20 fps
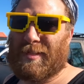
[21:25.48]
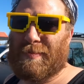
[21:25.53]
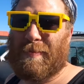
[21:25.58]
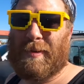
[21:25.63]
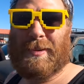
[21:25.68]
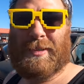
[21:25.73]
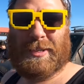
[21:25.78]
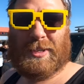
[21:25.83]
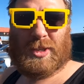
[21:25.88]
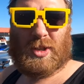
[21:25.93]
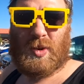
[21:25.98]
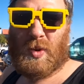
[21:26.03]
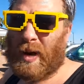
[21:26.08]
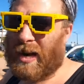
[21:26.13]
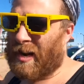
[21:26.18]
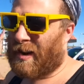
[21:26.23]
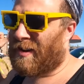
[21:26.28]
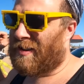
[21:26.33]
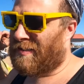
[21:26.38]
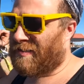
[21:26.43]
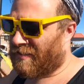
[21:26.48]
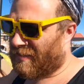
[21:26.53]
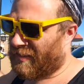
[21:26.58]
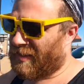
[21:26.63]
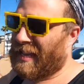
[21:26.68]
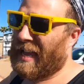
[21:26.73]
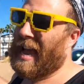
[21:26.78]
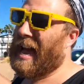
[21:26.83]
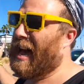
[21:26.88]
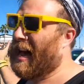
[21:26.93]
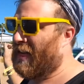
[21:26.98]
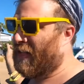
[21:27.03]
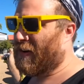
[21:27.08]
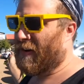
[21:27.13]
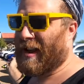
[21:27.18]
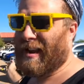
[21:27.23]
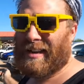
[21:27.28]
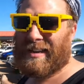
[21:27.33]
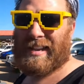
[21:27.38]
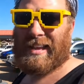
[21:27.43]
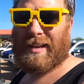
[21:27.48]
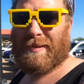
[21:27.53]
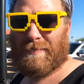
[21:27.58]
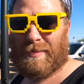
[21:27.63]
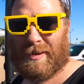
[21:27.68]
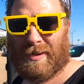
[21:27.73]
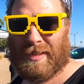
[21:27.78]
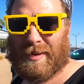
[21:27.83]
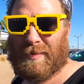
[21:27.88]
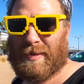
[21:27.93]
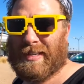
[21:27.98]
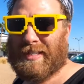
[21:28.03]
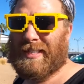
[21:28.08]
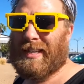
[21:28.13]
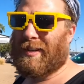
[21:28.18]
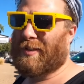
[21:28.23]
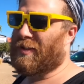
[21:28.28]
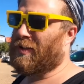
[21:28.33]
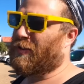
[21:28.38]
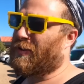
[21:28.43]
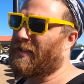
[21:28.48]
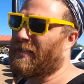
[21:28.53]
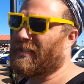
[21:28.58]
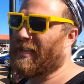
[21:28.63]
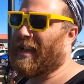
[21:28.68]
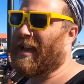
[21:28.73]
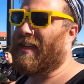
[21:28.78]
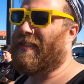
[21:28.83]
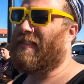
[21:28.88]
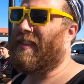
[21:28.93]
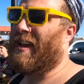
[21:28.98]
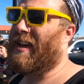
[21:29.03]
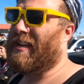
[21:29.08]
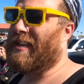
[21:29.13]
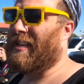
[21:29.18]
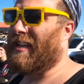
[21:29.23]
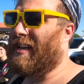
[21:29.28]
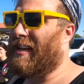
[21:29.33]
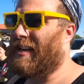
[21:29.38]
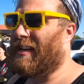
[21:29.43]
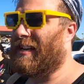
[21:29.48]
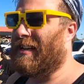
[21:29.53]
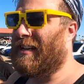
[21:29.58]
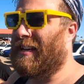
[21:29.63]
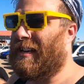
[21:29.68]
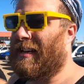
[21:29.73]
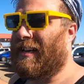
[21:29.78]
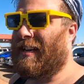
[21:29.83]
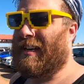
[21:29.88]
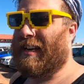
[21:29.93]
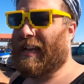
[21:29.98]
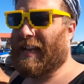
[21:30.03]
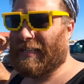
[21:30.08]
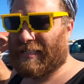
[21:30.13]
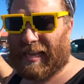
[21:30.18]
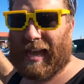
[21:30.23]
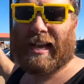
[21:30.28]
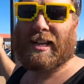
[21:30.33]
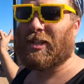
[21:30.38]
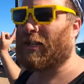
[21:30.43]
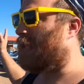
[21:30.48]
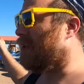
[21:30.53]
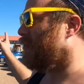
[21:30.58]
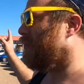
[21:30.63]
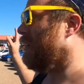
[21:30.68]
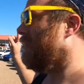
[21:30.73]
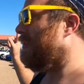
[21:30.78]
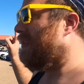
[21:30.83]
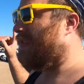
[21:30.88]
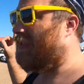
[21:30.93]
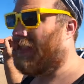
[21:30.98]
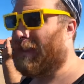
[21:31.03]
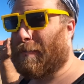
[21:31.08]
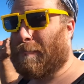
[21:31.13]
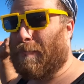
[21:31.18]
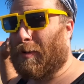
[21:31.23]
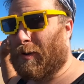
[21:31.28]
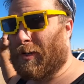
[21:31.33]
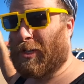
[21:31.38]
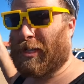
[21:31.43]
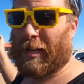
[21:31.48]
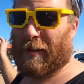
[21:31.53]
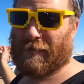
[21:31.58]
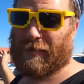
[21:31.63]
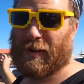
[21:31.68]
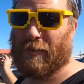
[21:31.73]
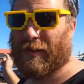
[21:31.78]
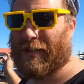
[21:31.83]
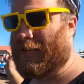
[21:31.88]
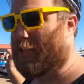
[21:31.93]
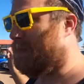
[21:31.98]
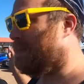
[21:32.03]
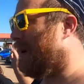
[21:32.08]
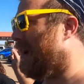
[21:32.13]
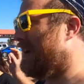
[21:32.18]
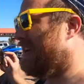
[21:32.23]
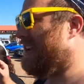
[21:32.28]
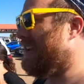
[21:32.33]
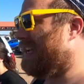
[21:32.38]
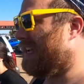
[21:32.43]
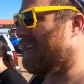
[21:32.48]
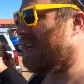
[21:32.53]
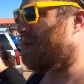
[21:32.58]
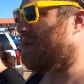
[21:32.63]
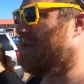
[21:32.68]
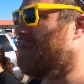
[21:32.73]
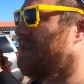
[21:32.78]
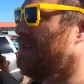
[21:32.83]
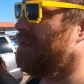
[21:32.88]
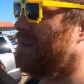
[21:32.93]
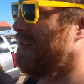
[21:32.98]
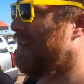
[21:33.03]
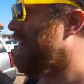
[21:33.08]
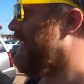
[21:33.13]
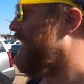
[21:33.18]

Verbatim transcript: is Merchant Square, the other antique mall that we sell toys at. That uh, it's actually the one that the bookshelves that we just bought need to go to.